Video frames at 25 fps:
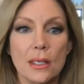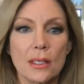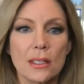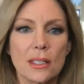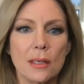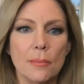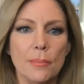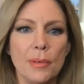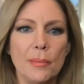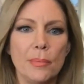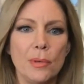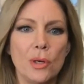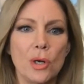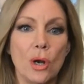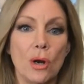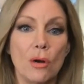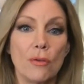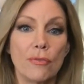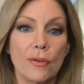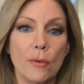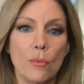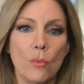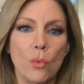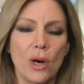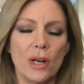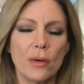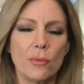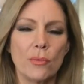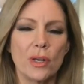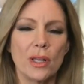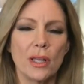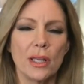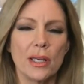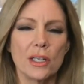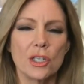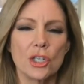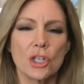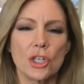Some people go from one
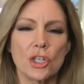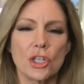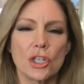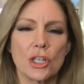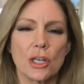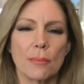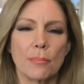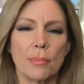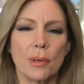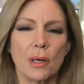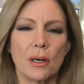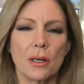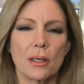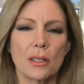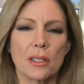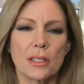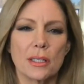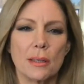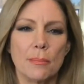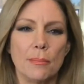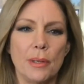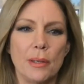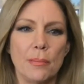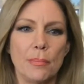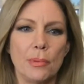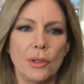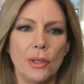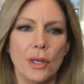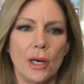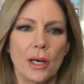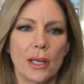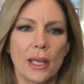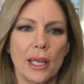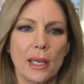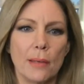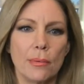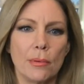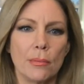relationship. Are some people
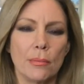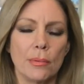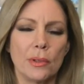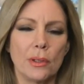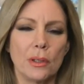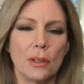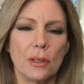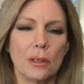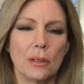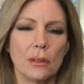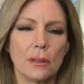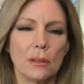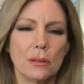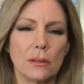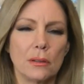not capable, are